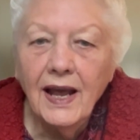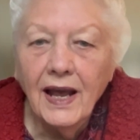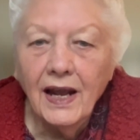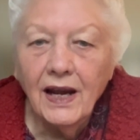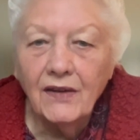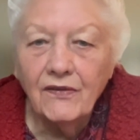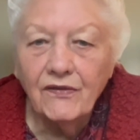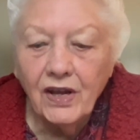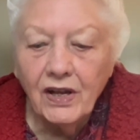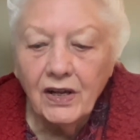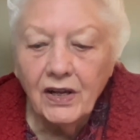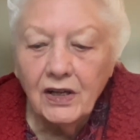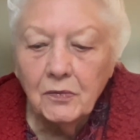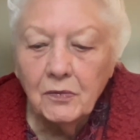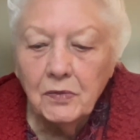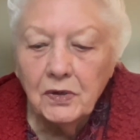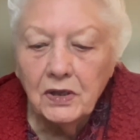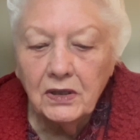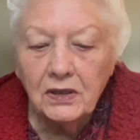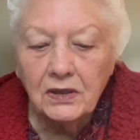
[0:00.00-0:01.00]
and
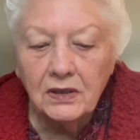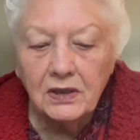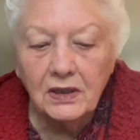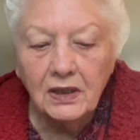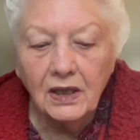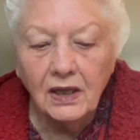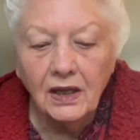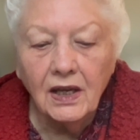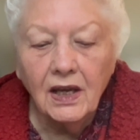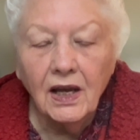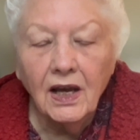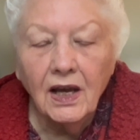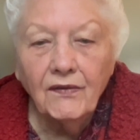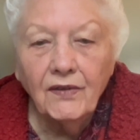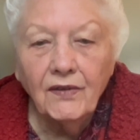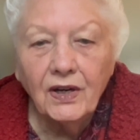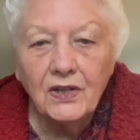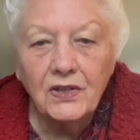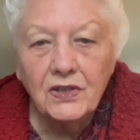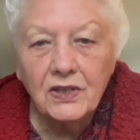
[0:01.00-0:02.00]
availability
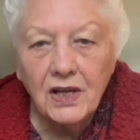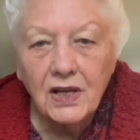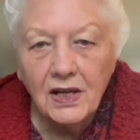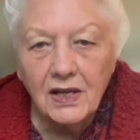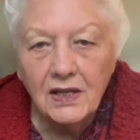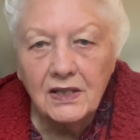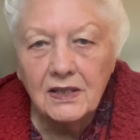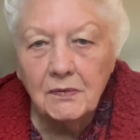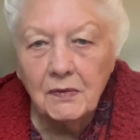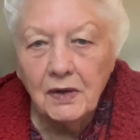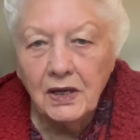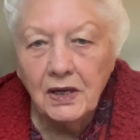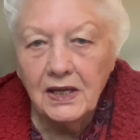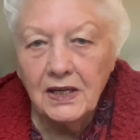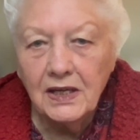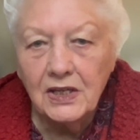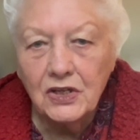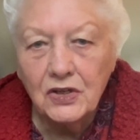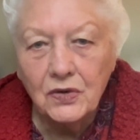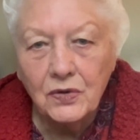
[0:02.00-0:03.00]
of our Science of Mind
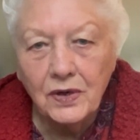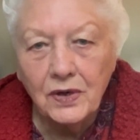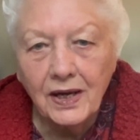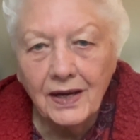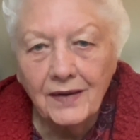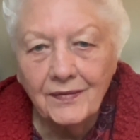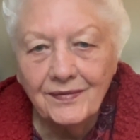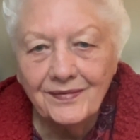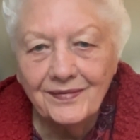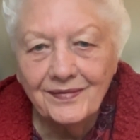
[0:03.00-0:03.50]
history.